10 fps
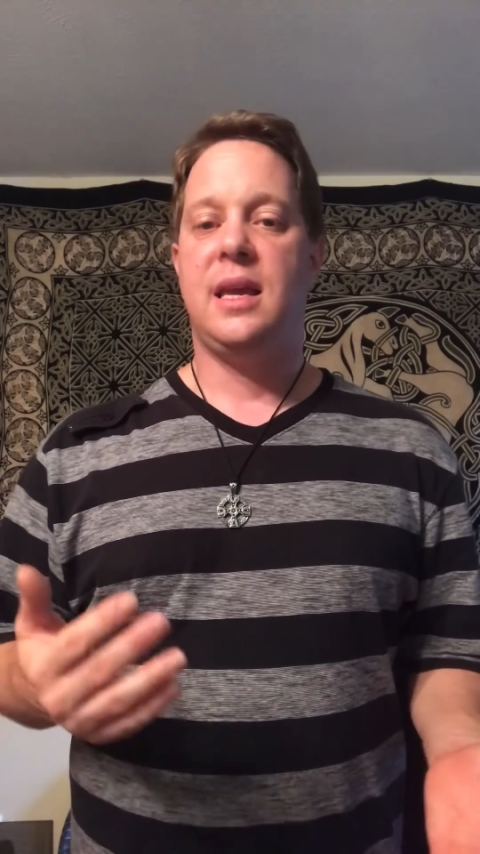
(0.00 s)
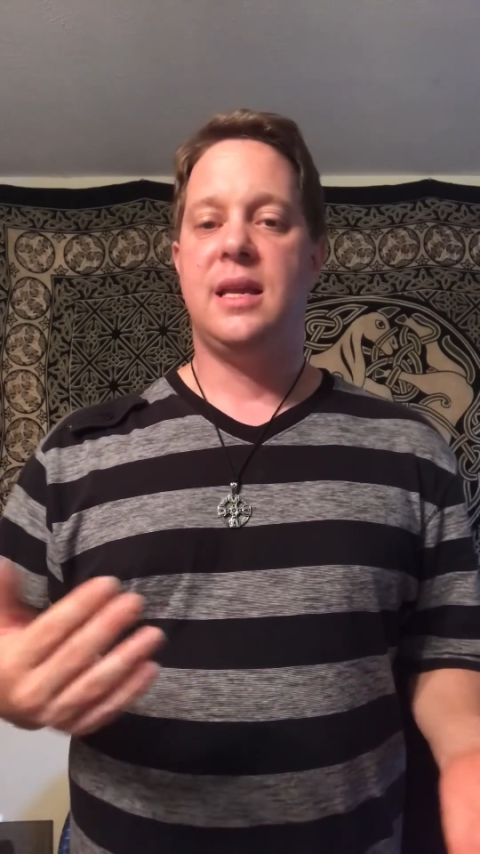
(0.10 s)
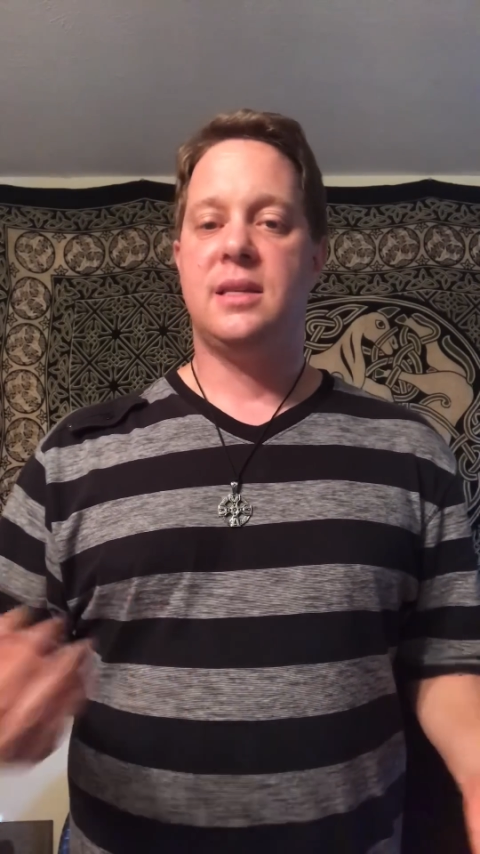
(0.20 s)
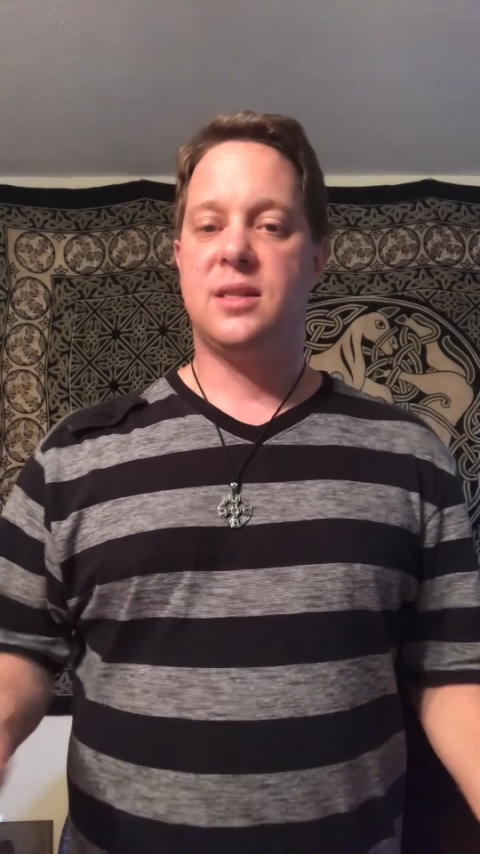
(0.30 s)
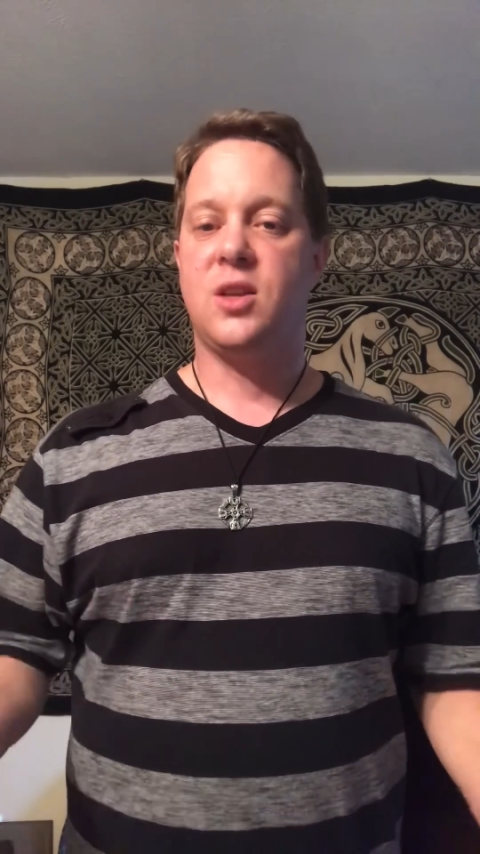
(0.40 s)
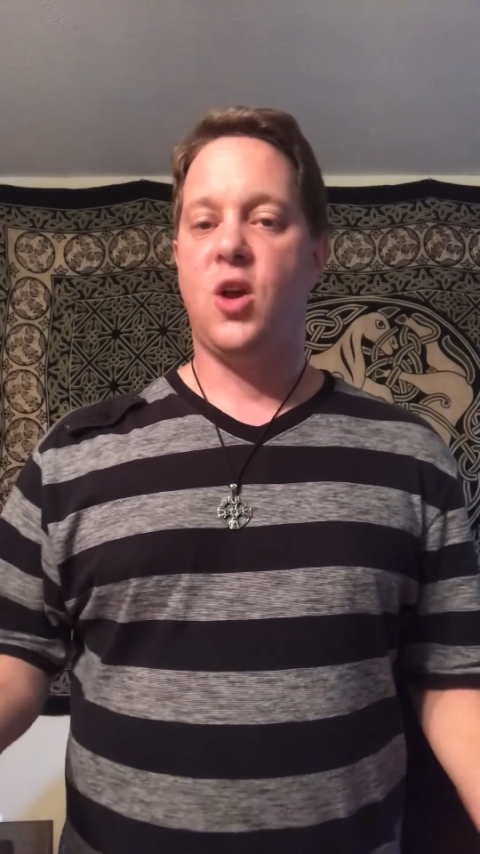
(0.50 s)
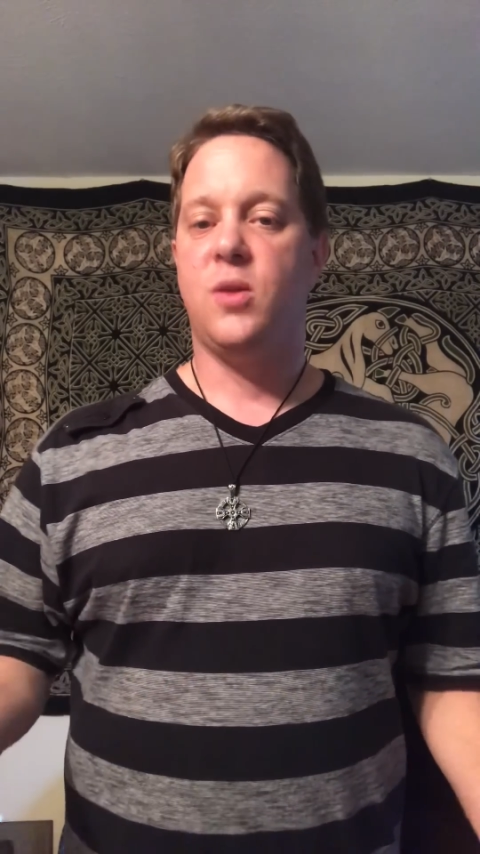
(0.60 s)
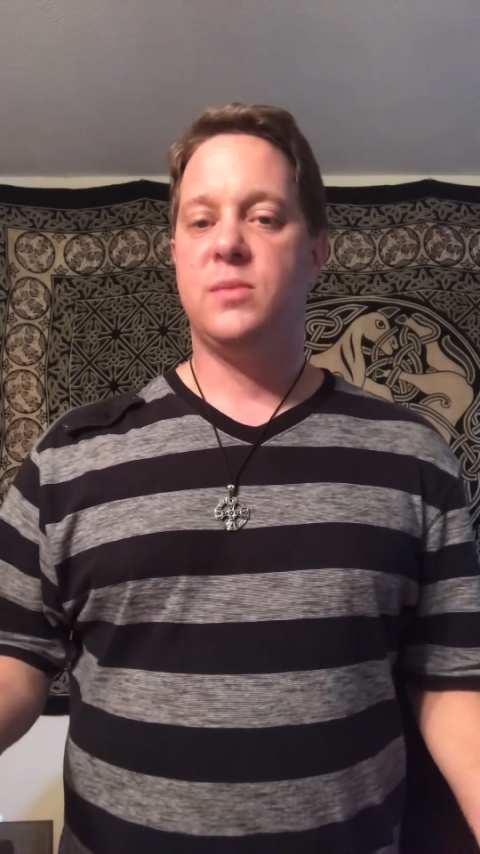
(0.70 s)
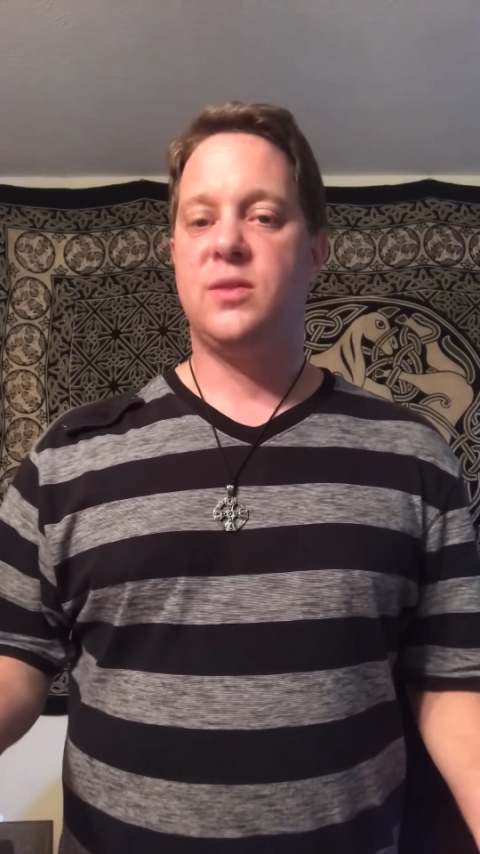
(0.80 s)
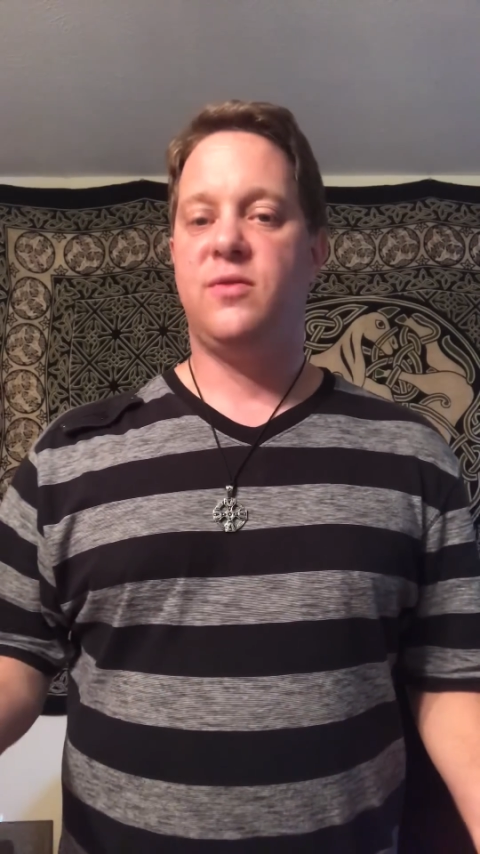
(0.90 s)
in
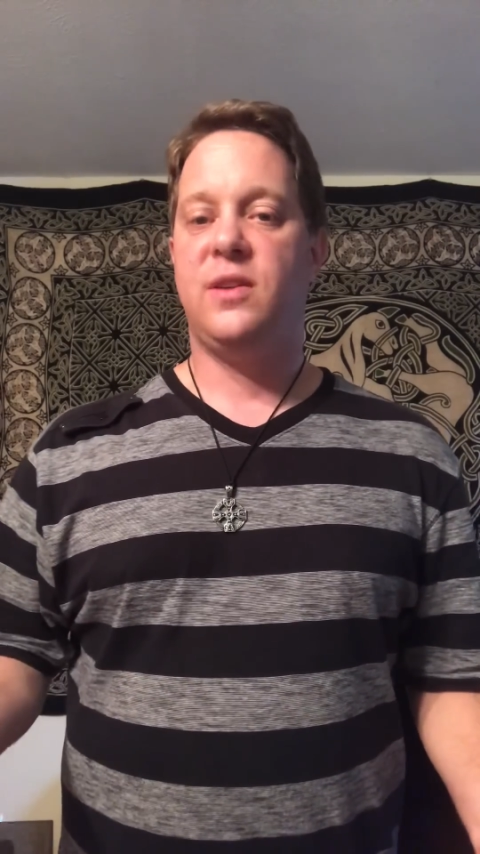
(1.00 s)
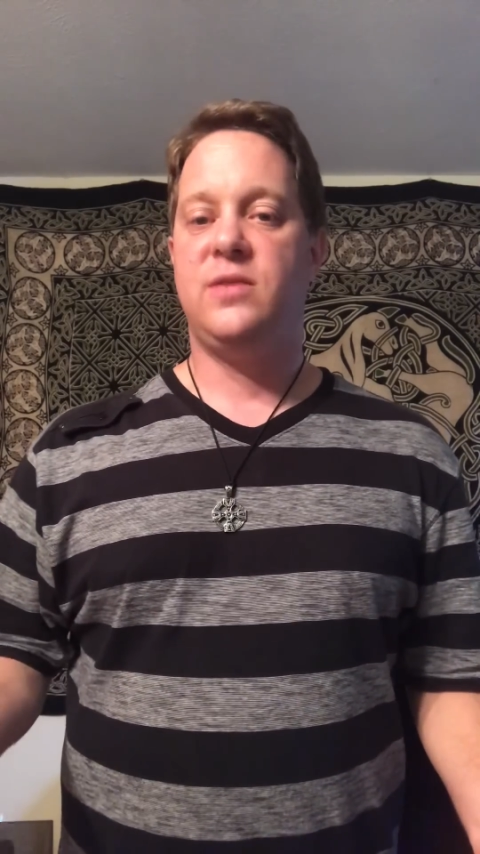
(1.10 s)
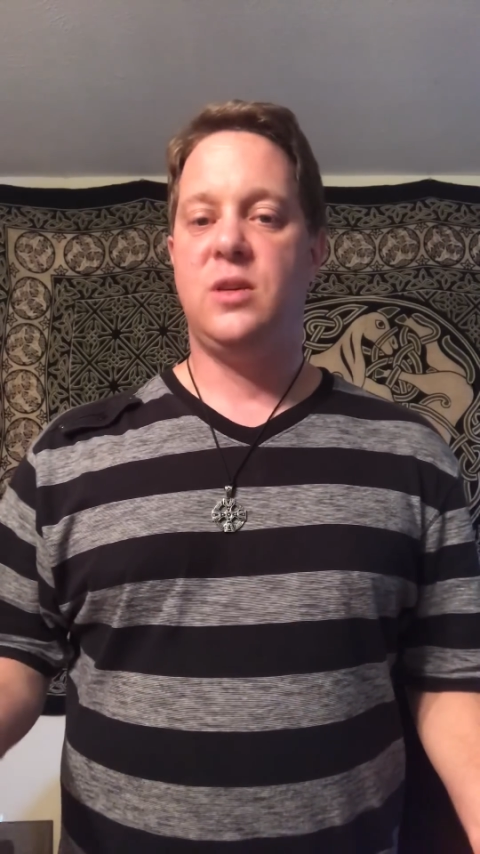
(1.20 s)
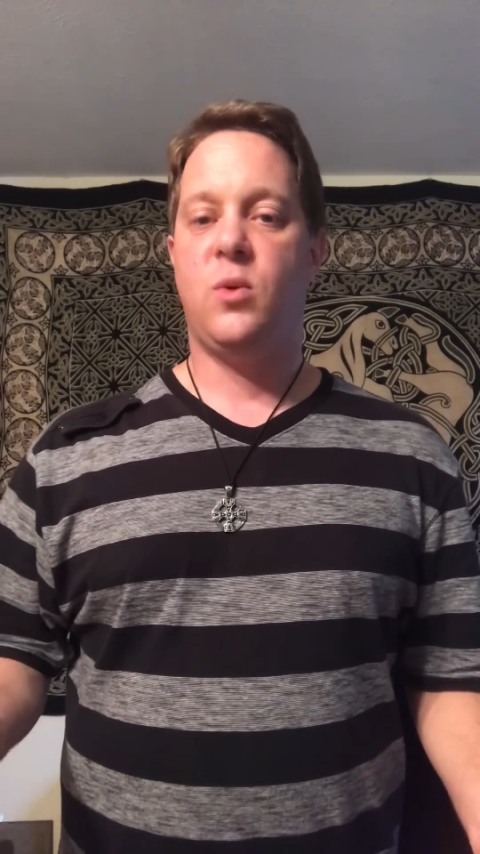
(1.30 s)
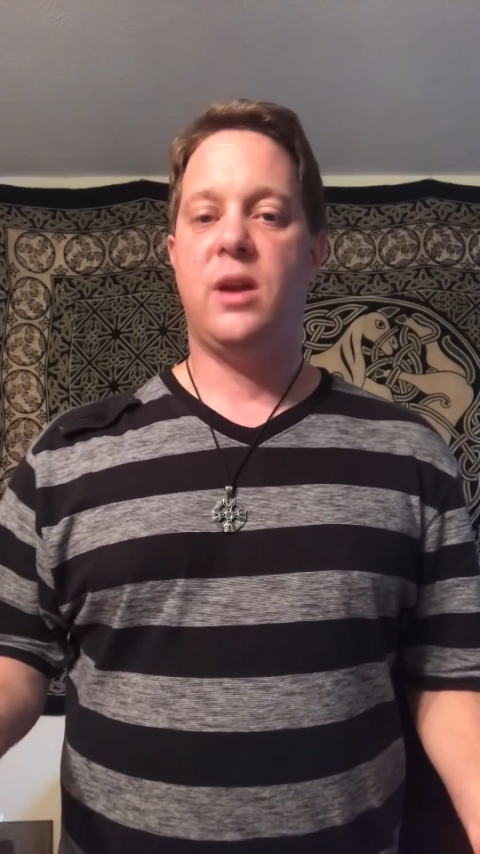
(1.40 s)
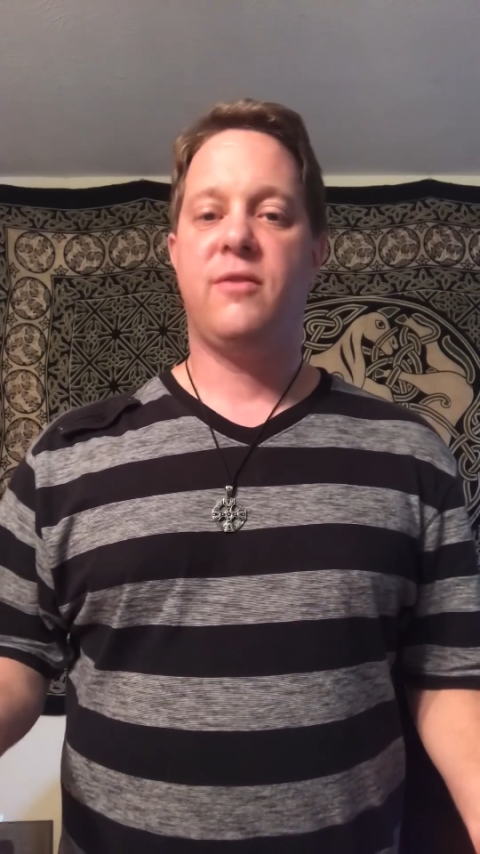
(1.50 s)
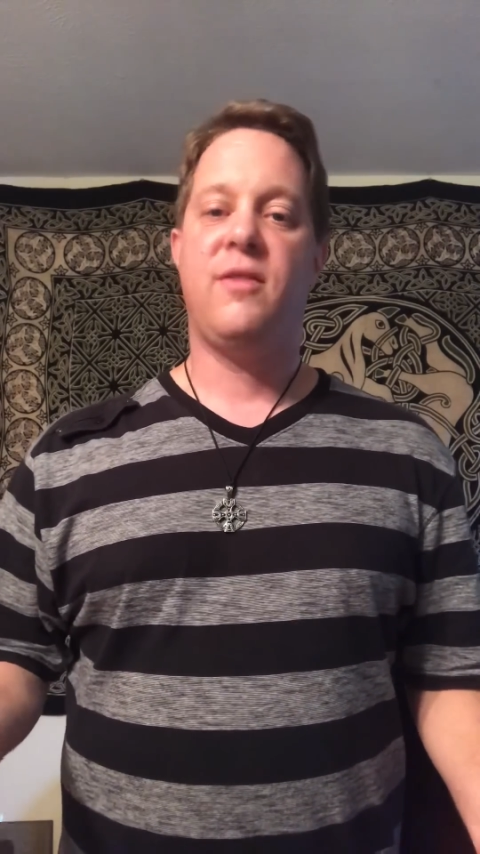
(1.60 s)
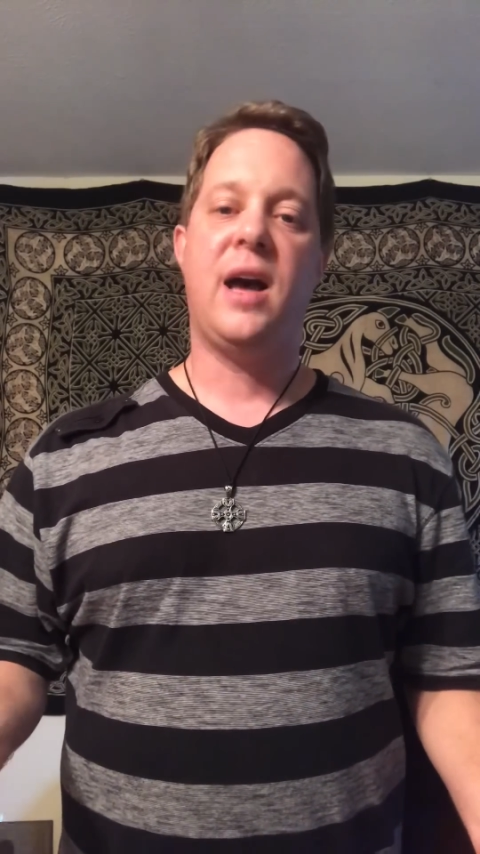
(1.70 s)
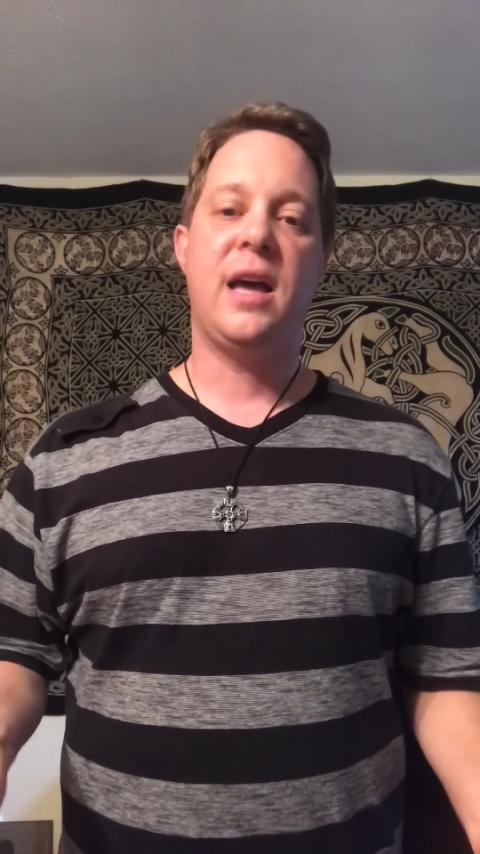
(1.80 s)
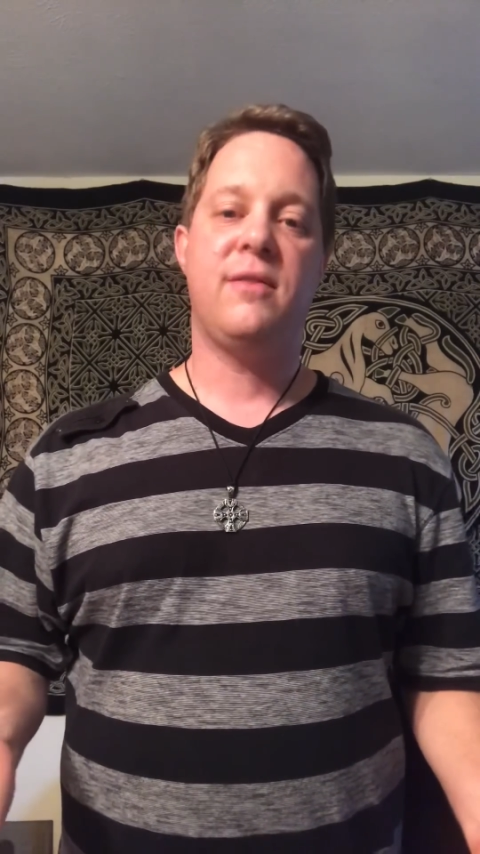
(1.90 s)
Psalms
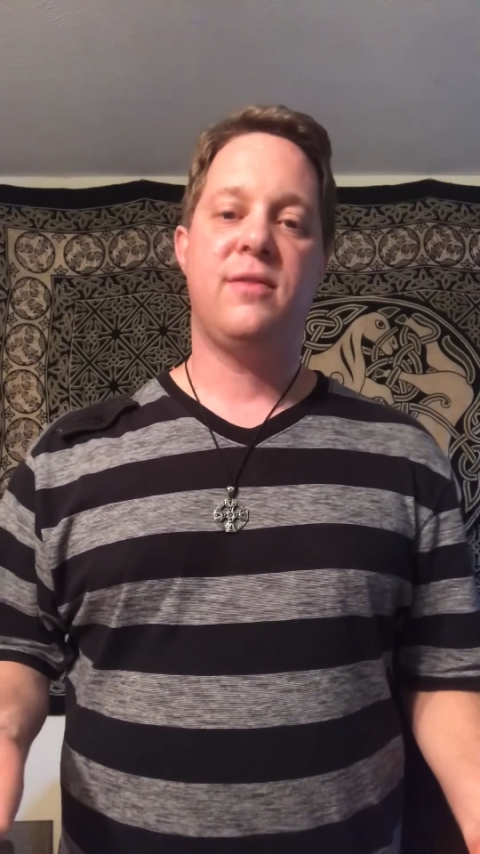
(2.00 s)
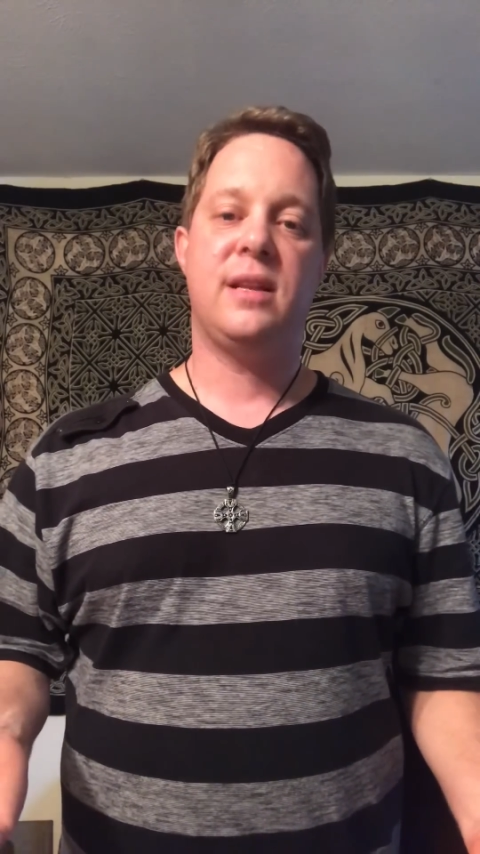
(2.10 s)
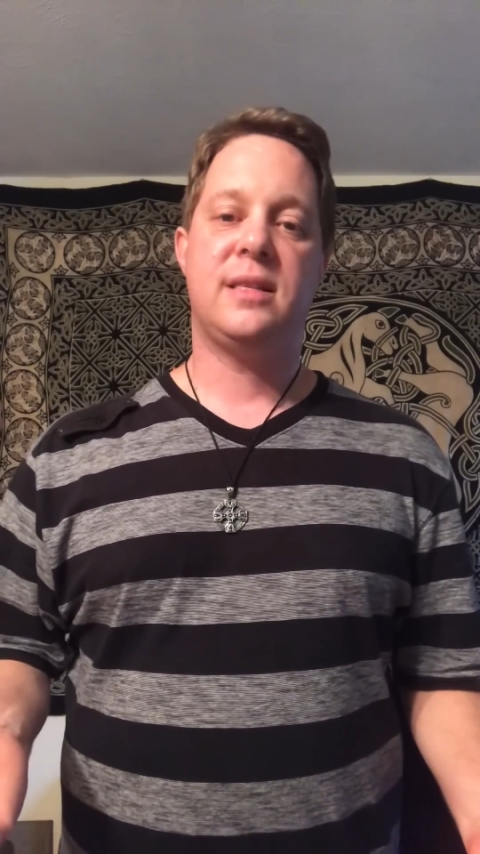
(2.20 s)
51:5